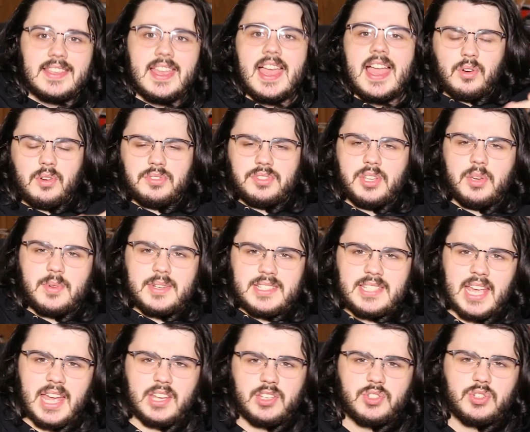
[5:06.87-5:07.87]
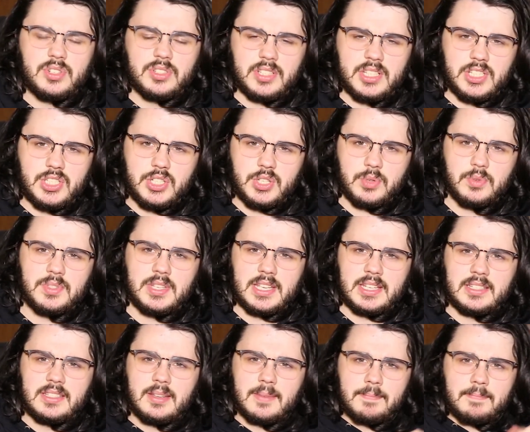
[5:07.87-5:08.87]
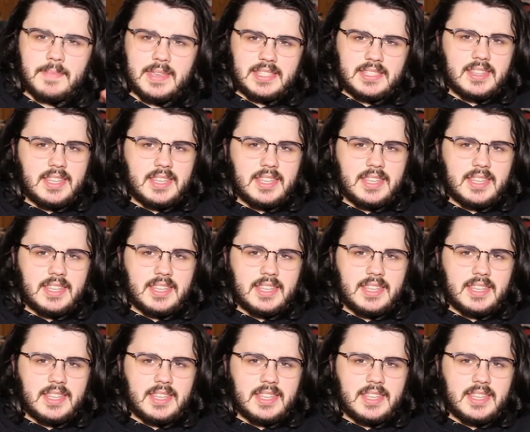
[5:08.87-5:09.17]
You're also intentionally choosing to miss